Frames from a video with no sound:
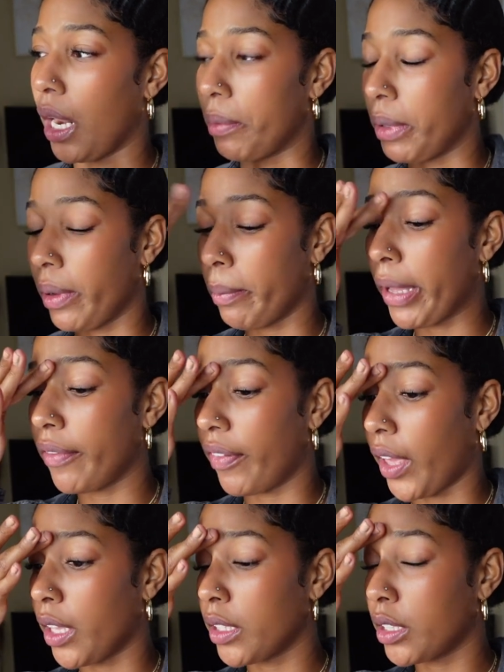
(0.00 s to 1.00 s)
let me wet my
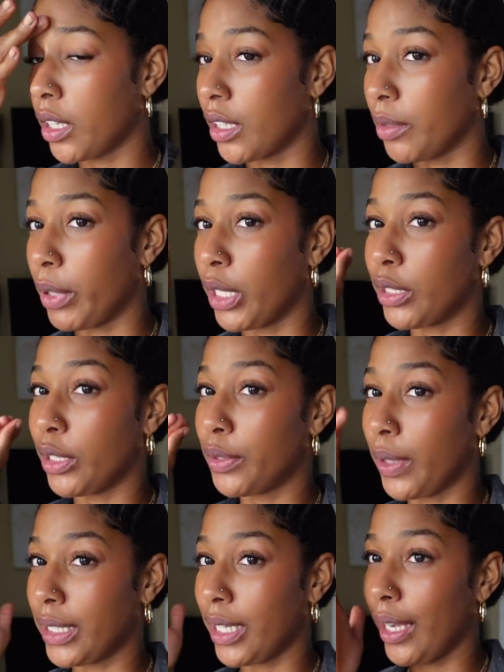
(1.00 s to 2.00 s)
face because i'm a little
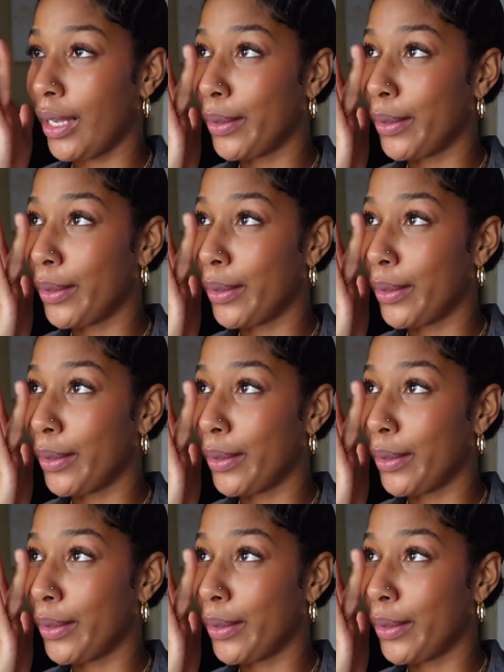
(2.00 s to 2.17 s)
sweaty